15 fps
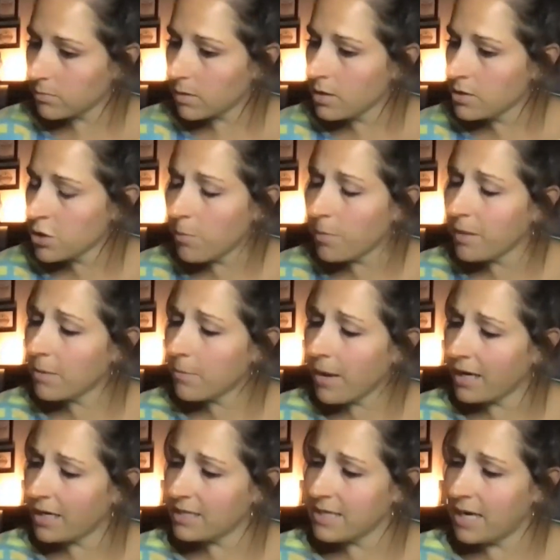So being
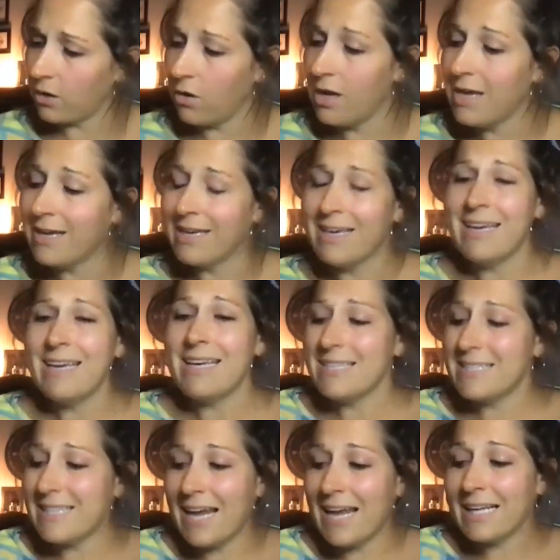paid at title,
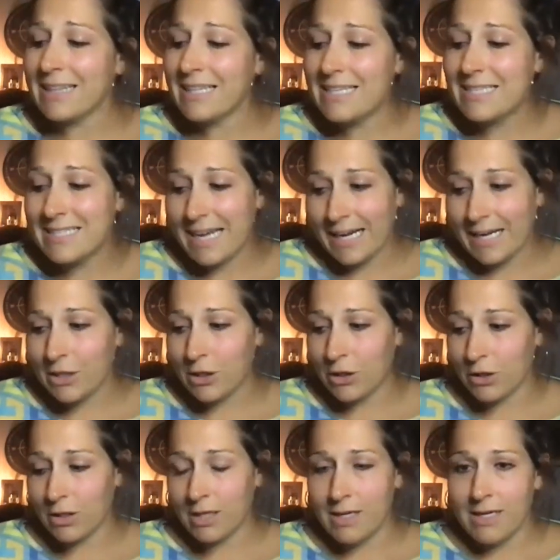setting the
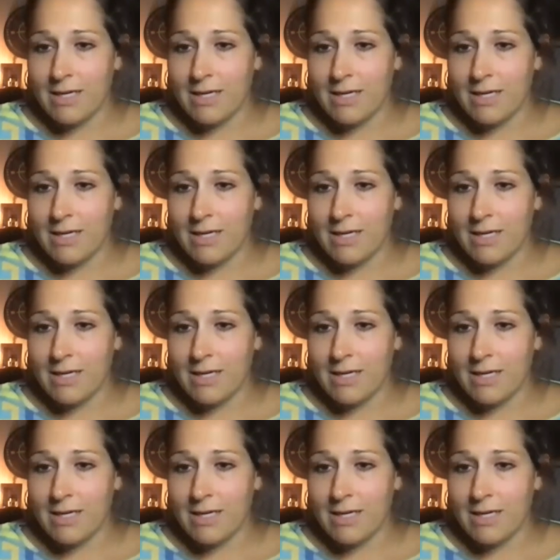standard,